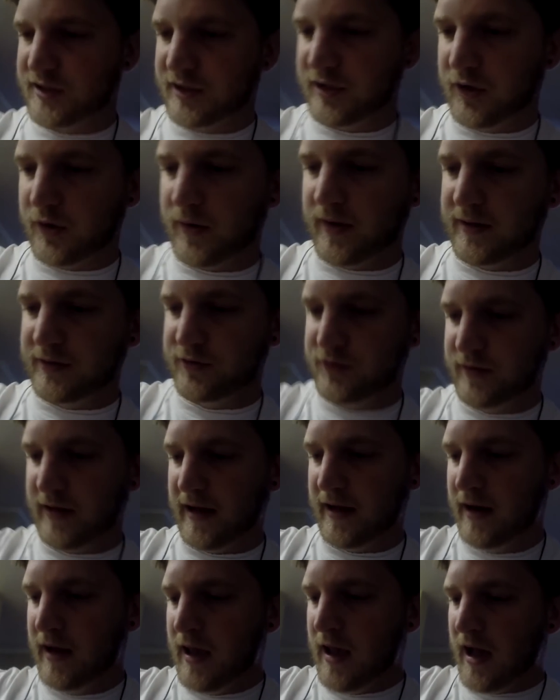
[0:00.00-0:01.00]
going to go ahead and do
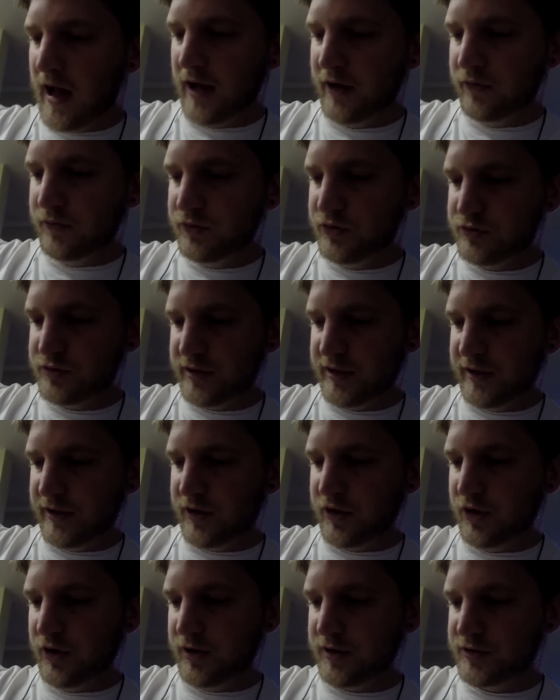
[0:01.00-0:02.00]
that. I don't usually
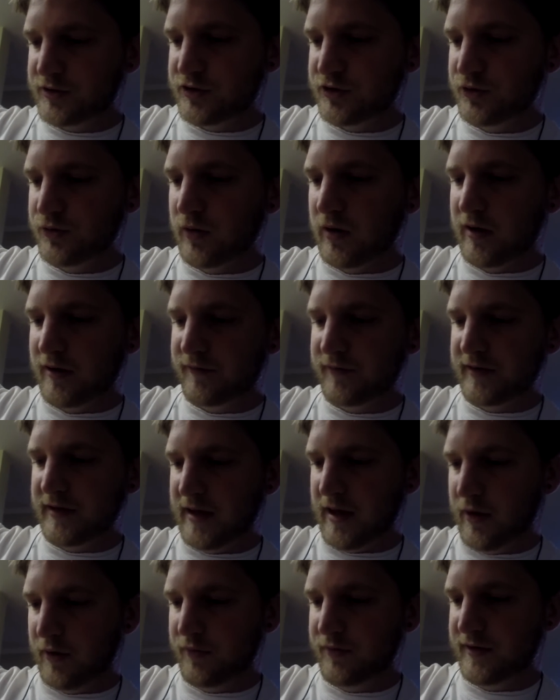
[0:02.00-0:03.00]
cook too awfully
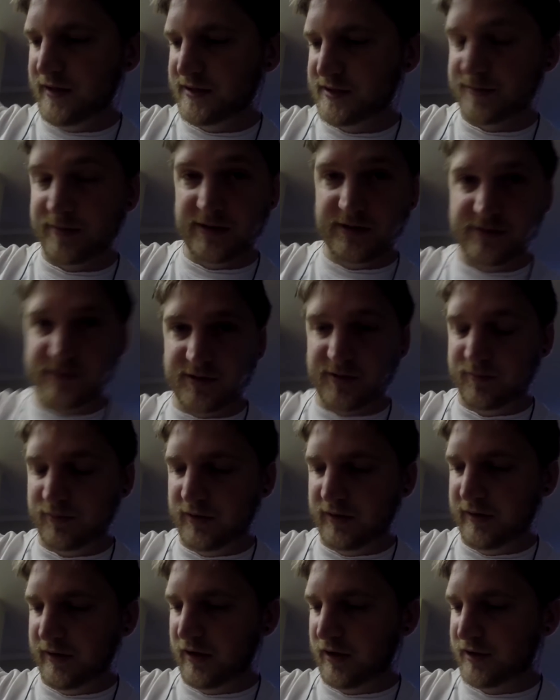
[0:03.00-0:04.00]
healthy, to be
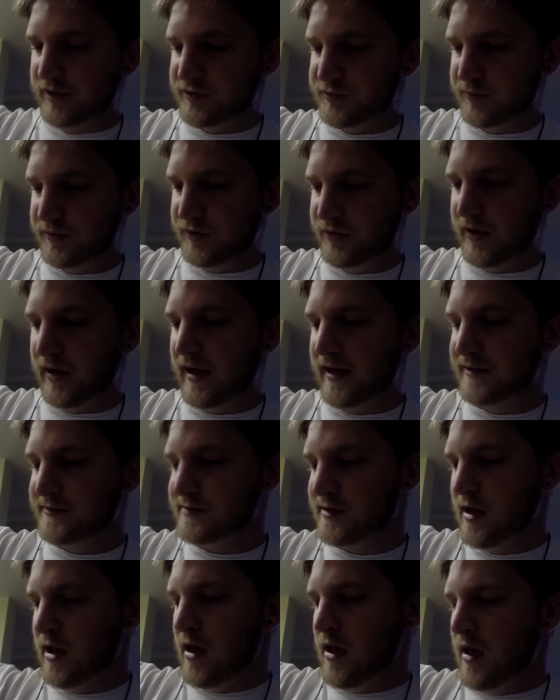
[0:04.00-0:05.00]
completely honest with you
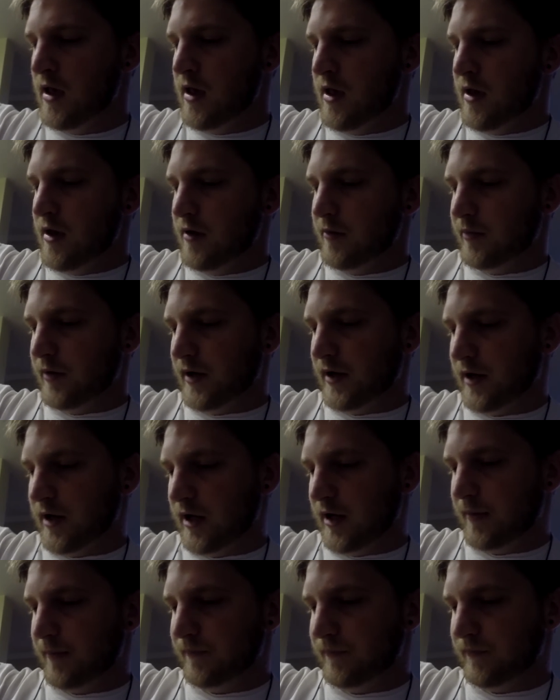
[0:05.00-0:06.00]
guys, but
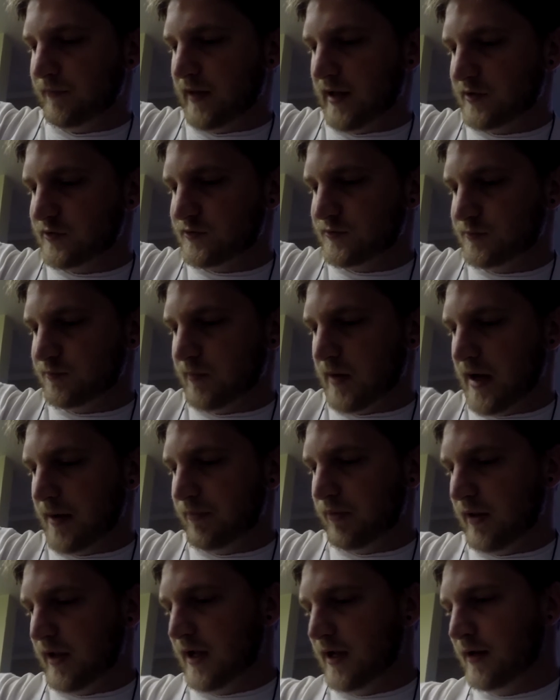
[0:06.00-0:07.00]
um, that's my
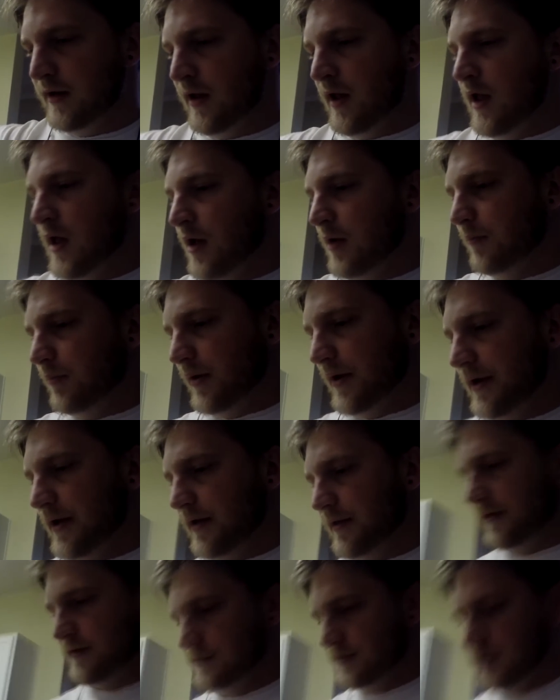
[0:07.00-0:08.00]
plan. But
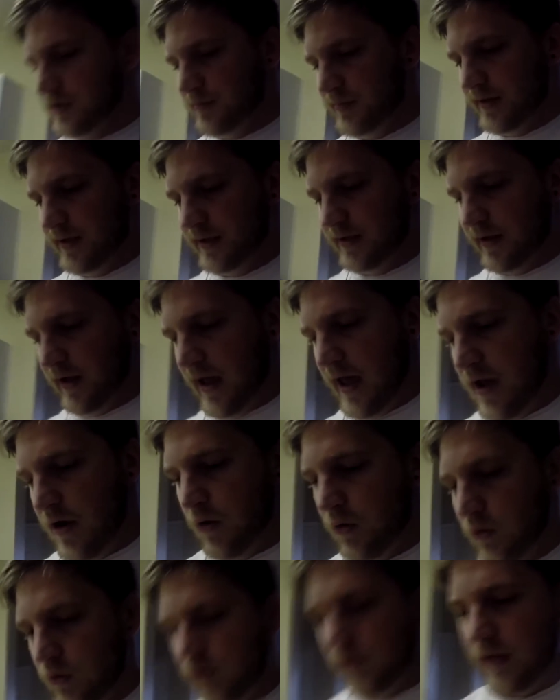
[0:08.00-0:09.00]
uh, this is going to be a
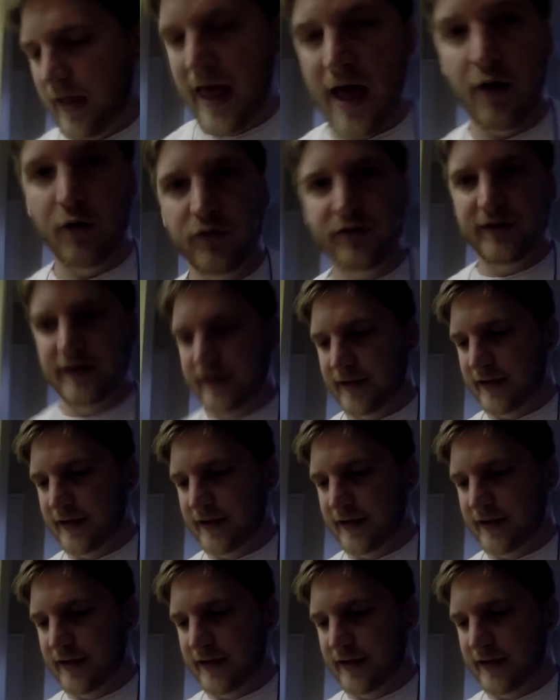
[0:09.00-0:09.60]
whole healthy